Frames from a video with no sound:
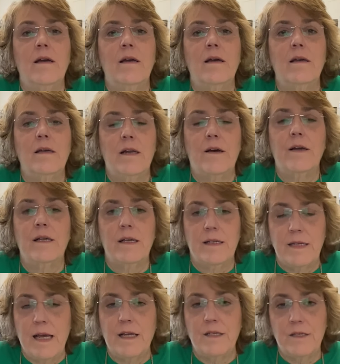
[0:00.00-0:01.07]
It
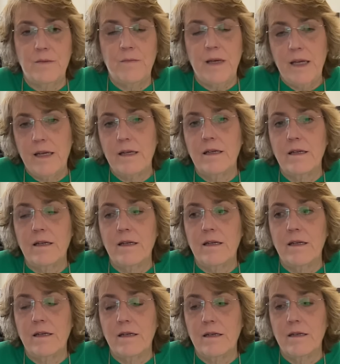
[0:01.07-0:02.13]
takes being
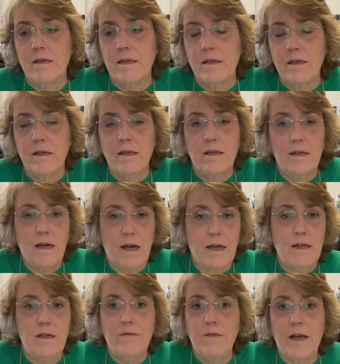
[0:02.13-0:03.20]

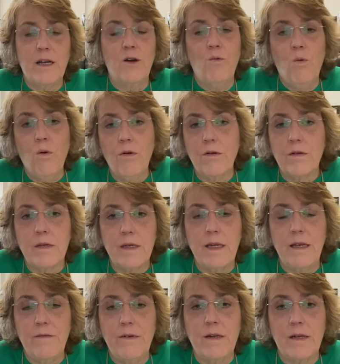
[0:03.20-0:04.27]
kind of like a warden,
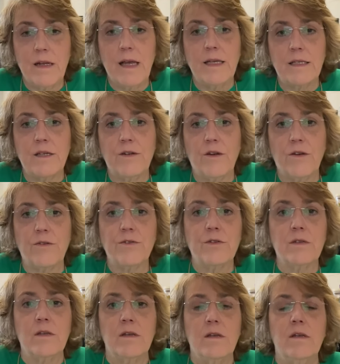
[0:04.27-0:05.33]
even as a nurse,